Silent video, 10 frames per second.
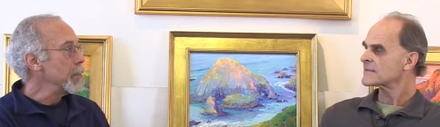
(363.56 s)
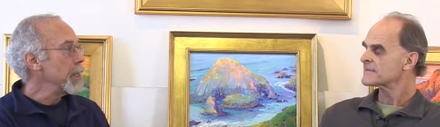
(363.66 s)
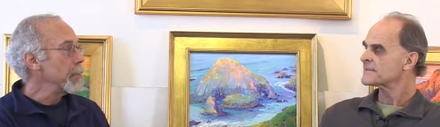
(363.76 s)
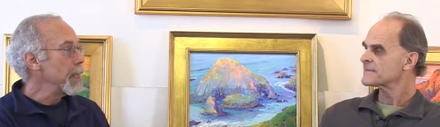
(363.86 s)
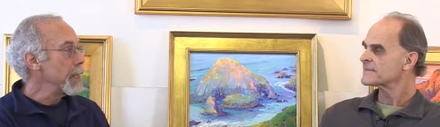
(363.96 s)

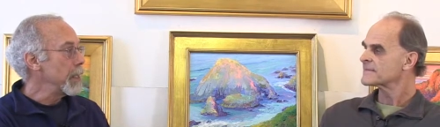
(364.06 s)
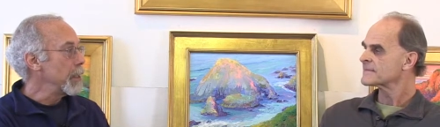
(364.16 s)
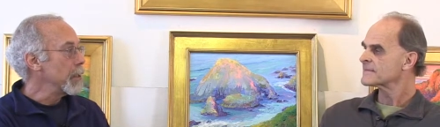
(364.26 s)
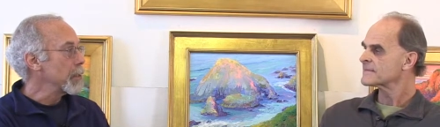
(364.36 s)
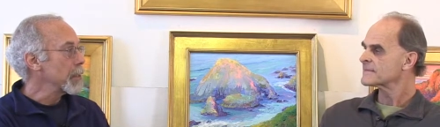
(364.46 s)
Speaker 1: many, many
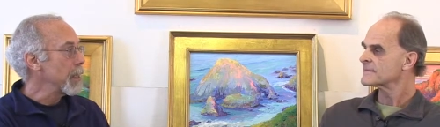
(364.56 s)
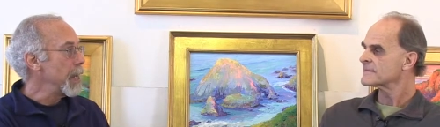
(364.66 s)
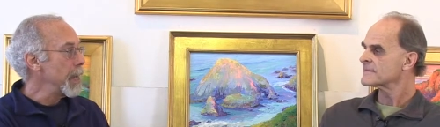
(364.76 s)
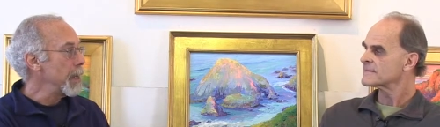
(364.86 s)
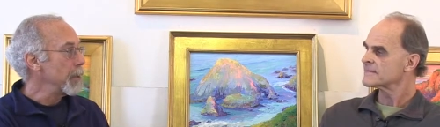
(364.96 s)
years
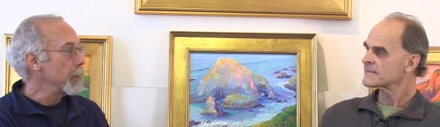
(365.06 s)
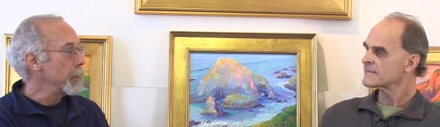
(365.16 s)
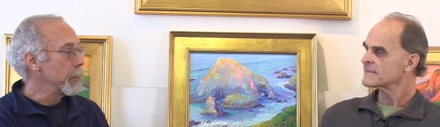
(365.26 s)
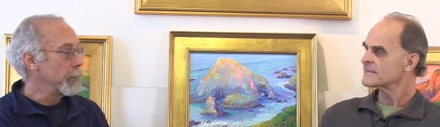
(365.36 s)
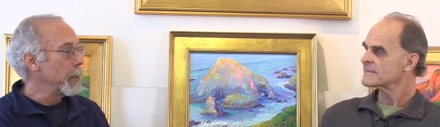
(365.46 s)
ahead,
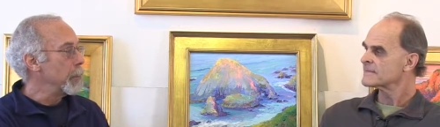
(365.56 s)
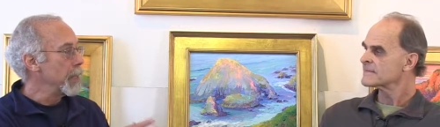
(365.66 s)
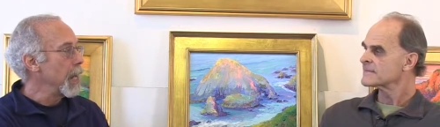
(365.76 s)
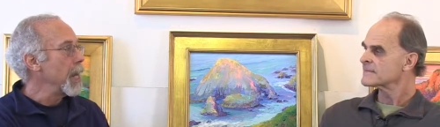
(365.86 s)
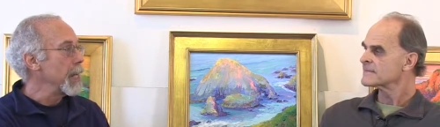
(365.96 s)

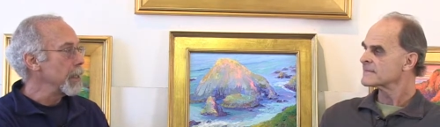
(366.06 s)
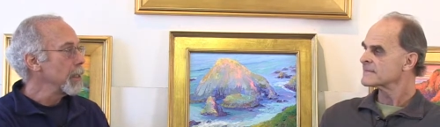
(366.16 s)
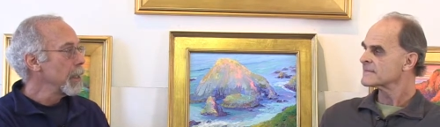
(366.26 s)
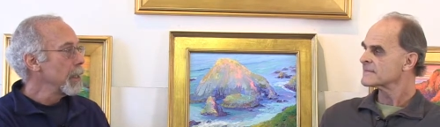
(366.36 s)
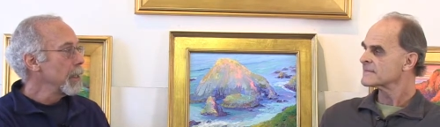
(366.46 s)
behind,
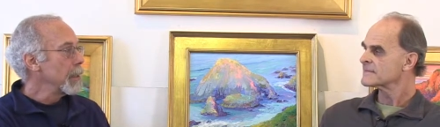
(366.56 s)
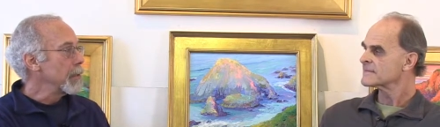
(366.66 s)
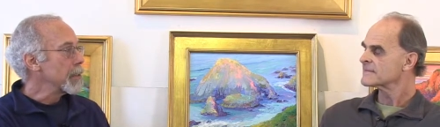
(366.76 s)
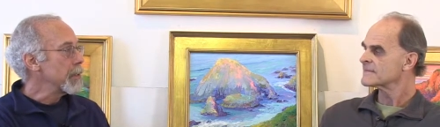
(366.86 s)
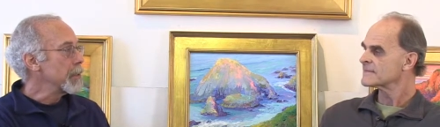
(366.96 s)
in
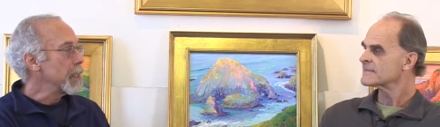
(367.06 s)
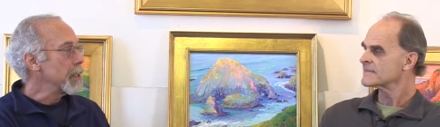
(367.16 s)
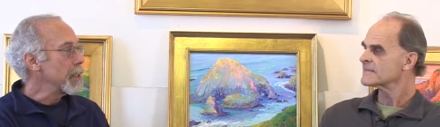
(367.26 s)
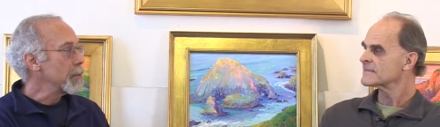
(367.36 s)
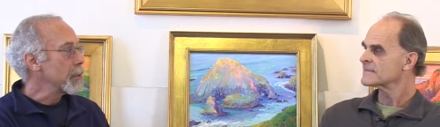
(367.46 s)
the
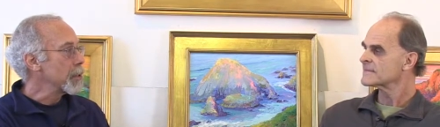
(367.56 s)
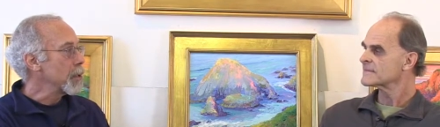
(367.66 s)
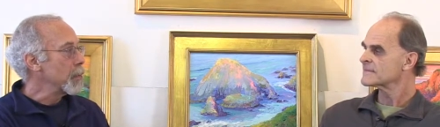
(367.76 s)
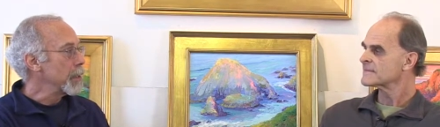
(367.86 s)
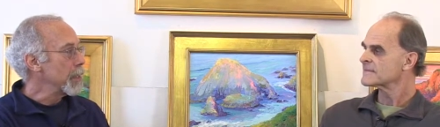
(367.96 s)
1700s or
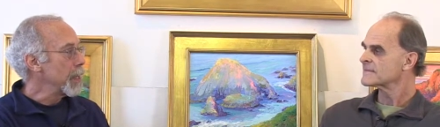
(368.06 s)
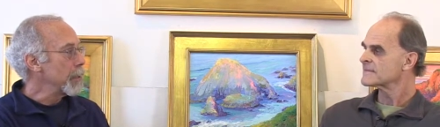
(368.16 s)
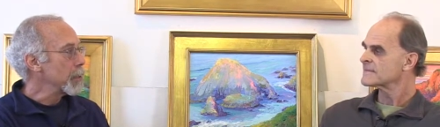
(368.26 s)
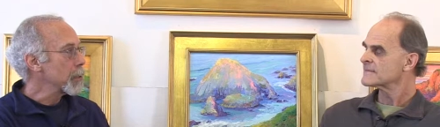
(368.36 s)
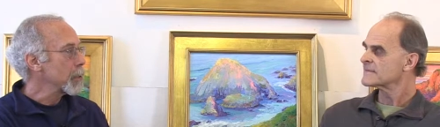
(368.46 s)
so. But they,
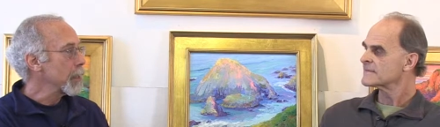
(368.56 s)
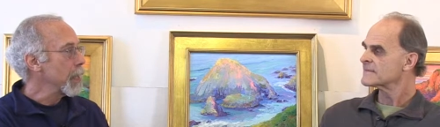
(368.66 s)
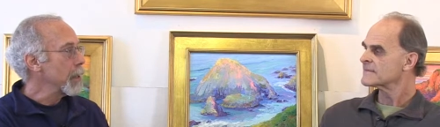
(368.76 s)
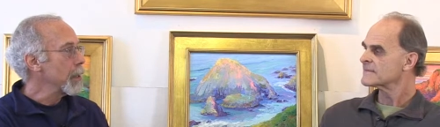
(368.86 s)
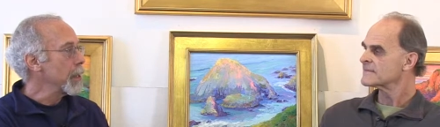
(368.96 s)
they
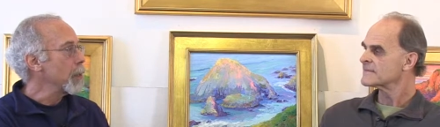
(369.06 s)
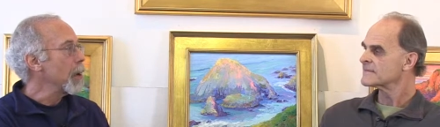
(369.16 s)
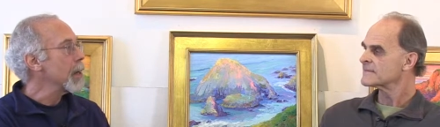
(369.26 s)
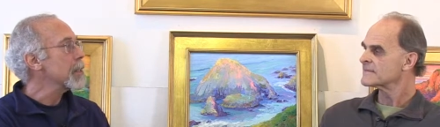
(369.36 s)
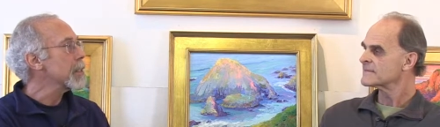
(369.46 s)
there were
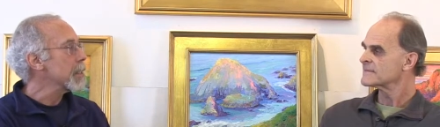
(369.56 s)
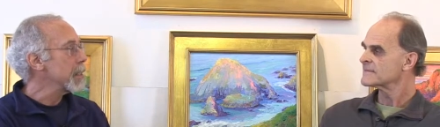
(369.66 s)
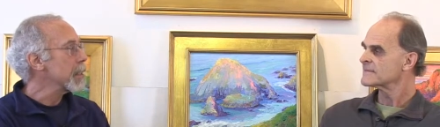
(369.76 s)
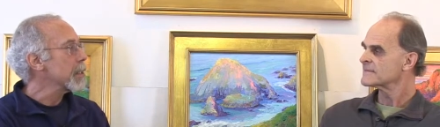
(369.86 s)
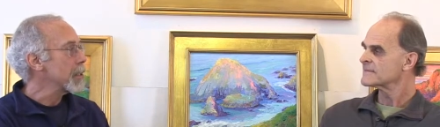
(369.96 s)
artists that
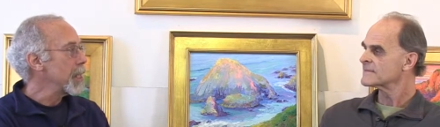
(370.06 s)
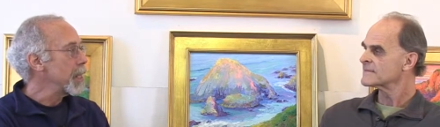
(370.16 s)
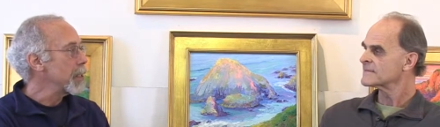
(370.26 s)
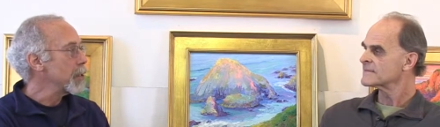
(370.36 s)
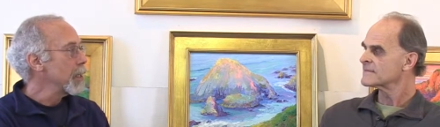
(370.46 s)
set the
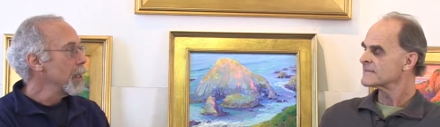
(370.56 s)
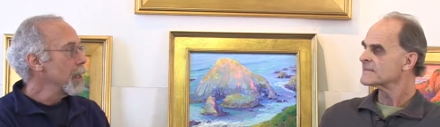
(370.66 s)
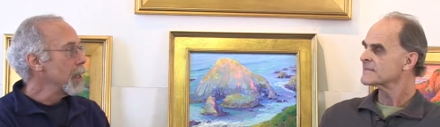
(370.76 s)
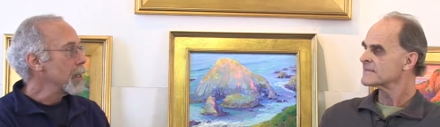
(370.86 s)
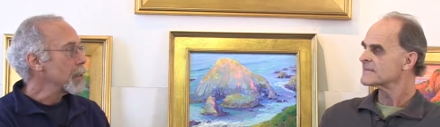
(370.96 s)
stage
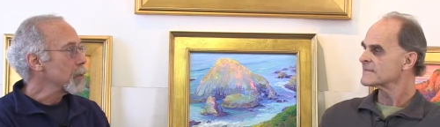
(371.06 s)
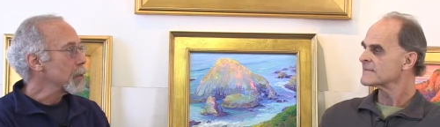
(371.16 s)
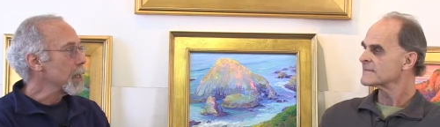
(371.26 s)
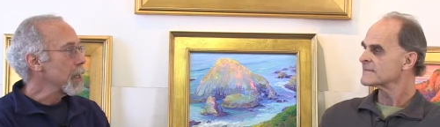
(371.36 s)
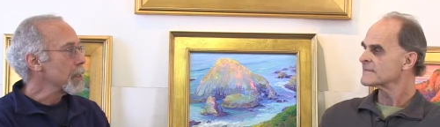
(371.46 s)
as, it
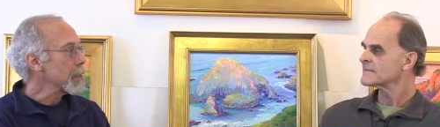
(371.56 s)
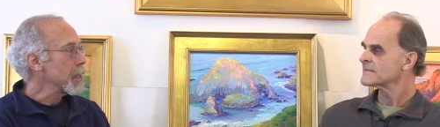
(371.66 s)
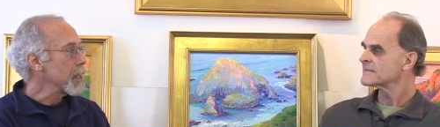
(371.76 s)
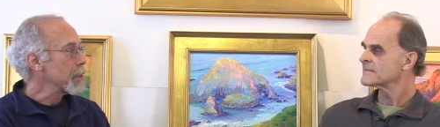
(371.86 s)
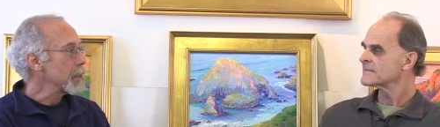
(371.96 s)
was, as,
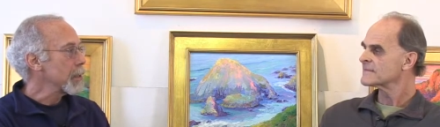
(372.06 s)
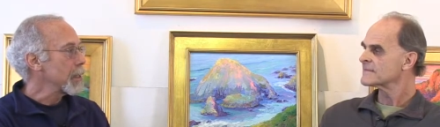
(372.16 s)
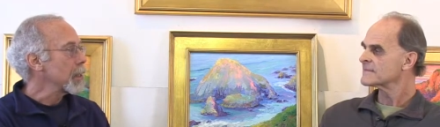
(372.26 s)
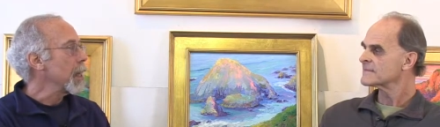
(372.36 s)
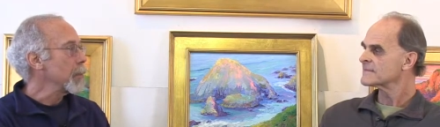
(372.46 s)
as,
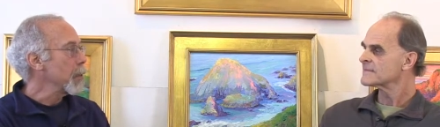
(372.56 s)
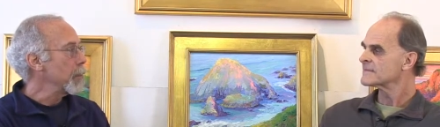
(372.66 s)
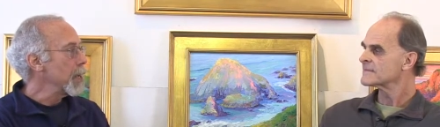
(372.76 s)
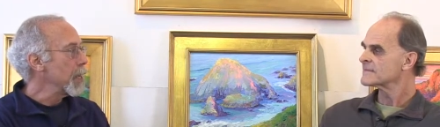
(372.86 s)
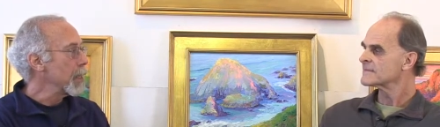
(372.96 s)
as time went
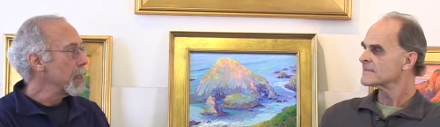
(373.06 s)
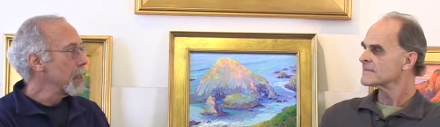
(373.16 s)
by.